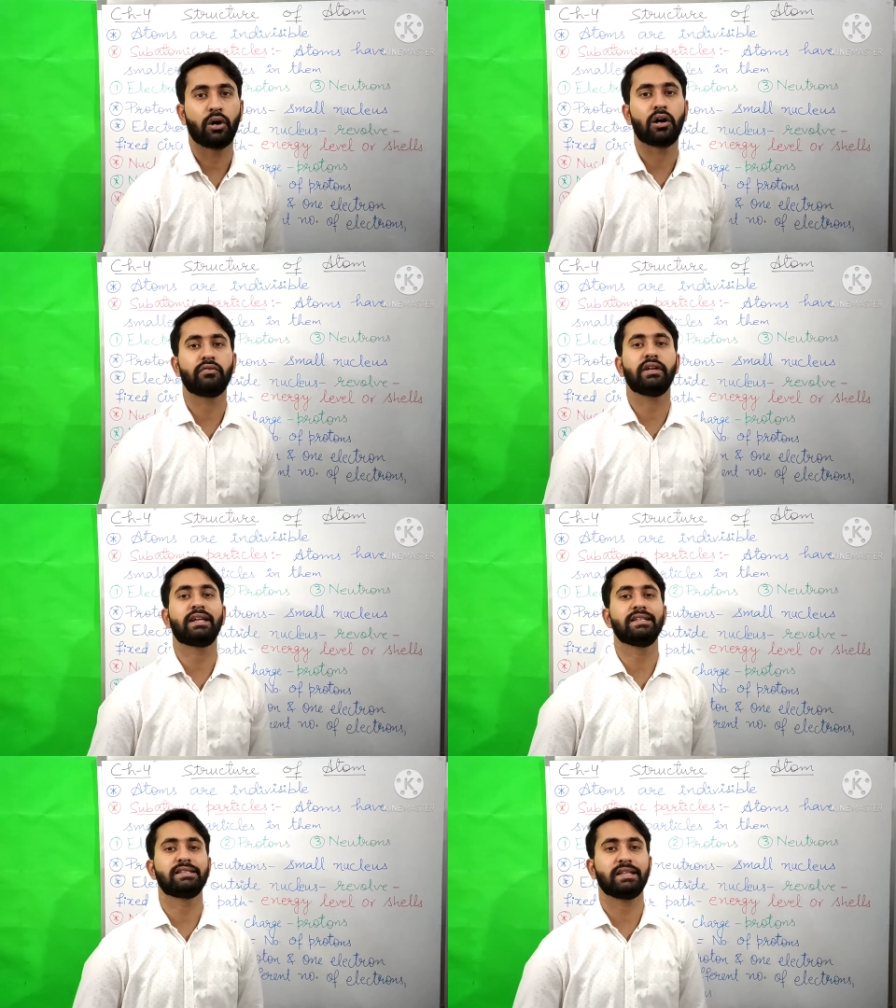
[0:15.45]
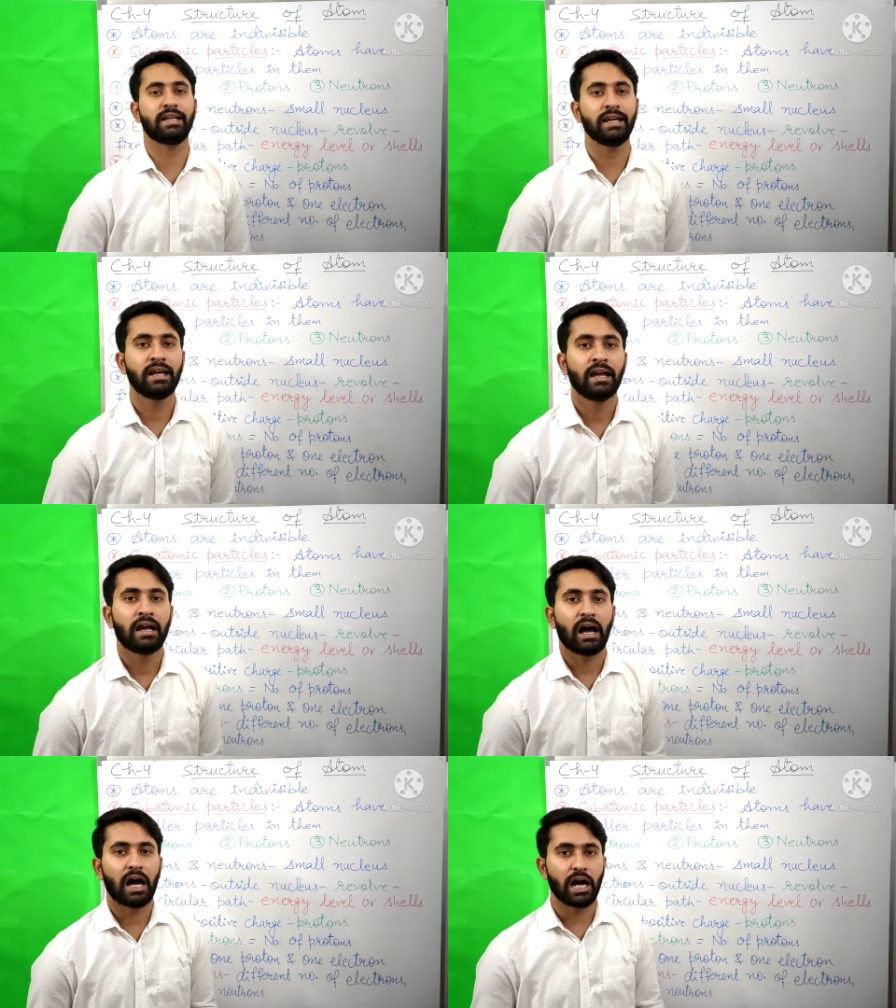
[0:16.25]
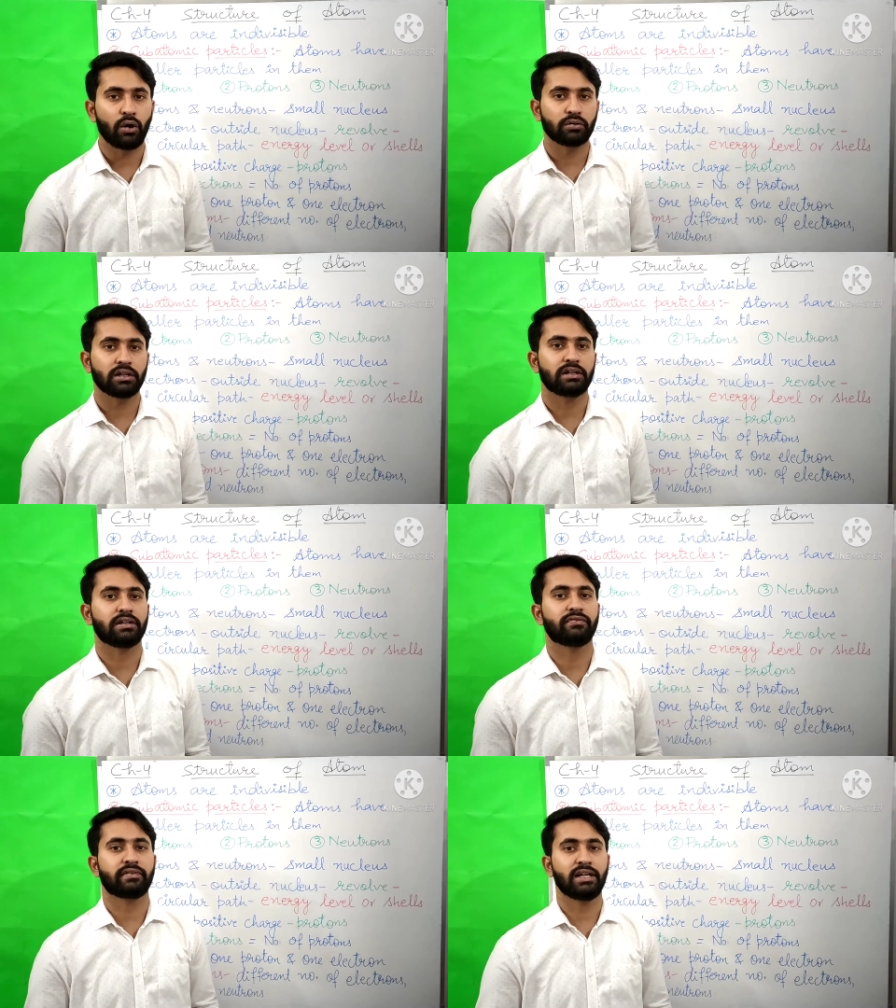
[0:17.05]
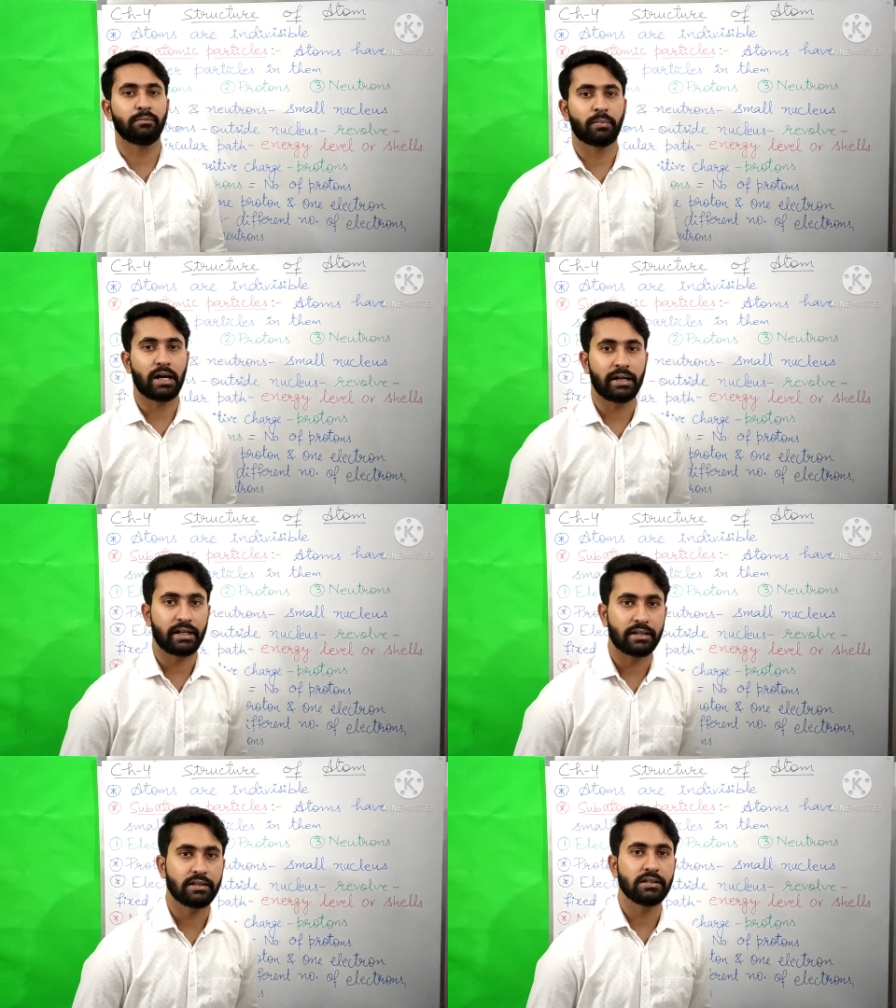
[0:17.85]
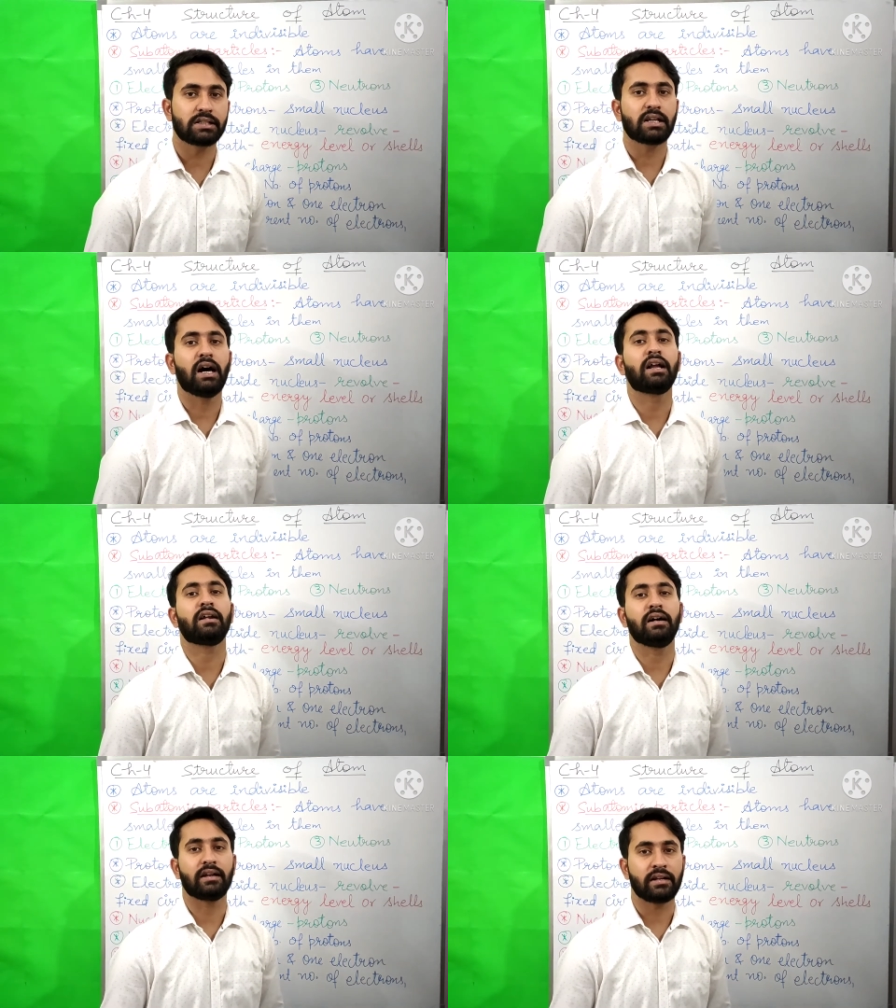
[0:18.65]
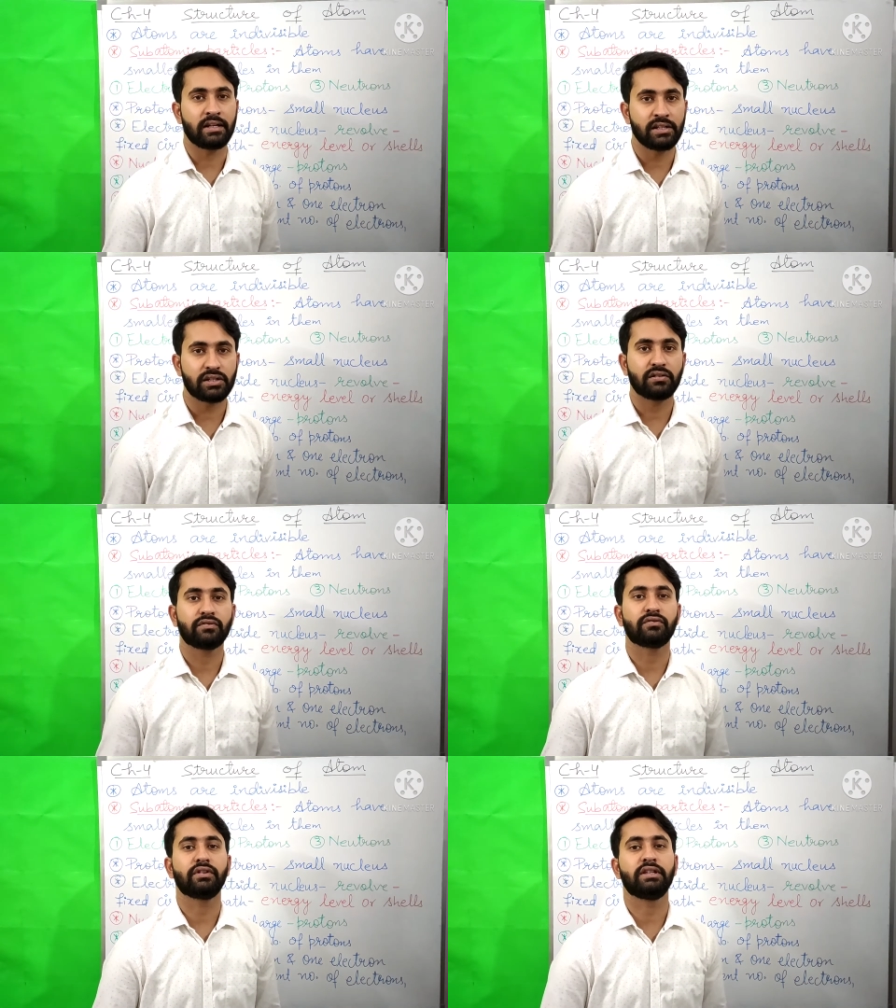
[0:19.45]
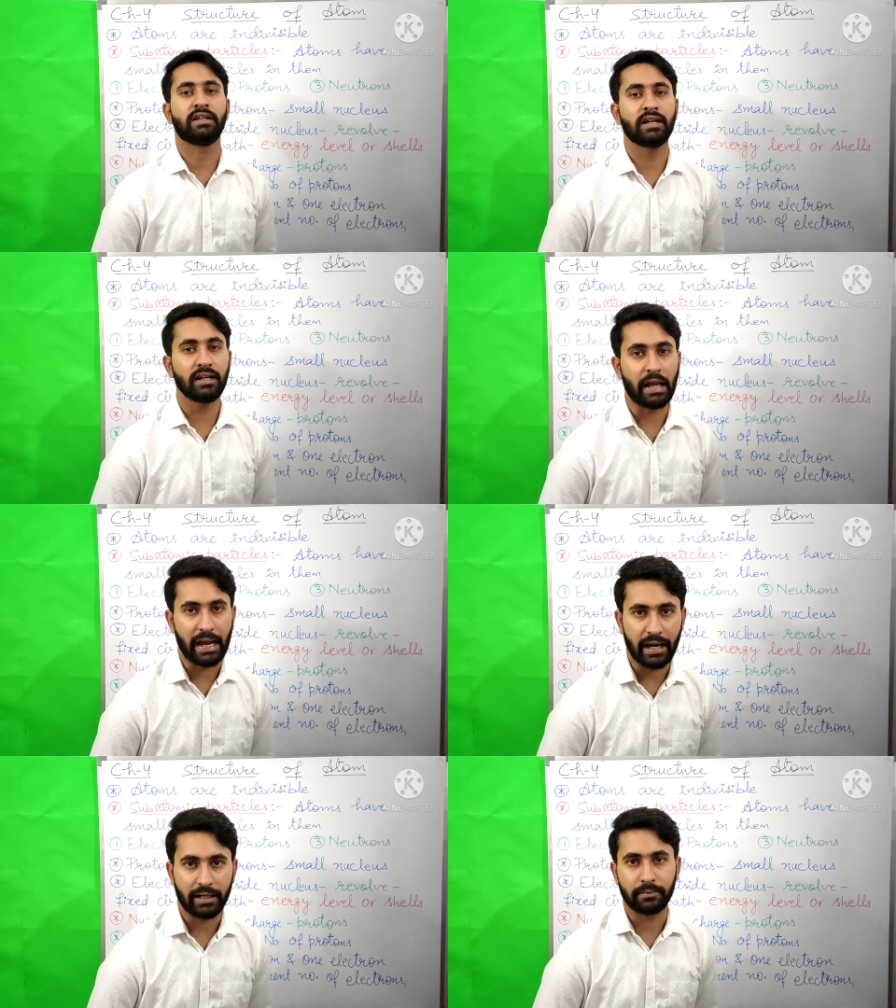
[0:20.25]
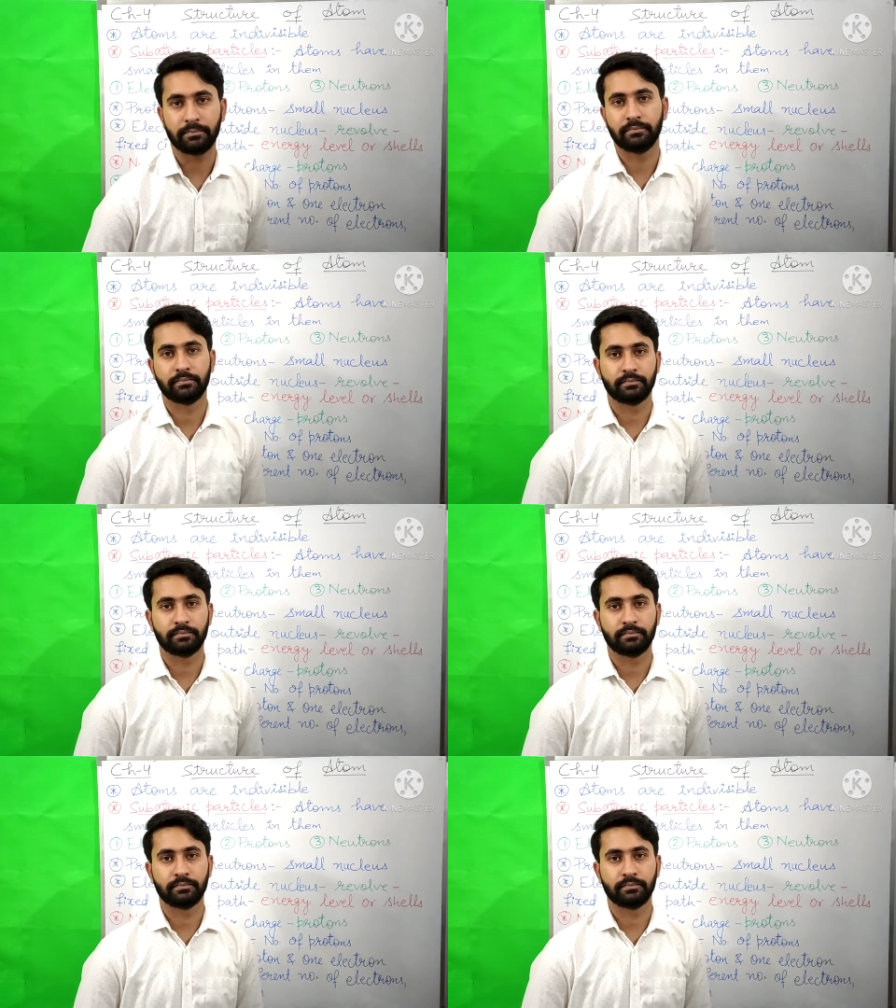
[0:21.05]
or we can say how the different particles are arranged within an atom.